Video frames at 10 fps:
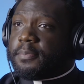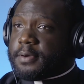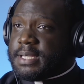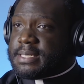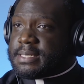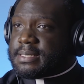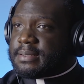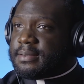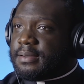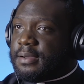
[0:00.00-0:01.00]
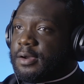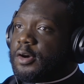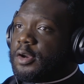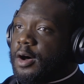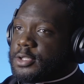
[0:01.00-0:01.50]
priest
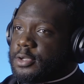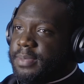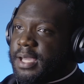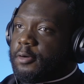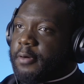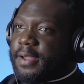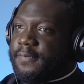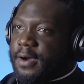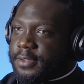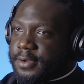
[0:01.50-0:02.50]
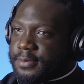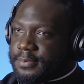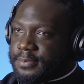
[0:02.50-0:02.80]
could also be a great father.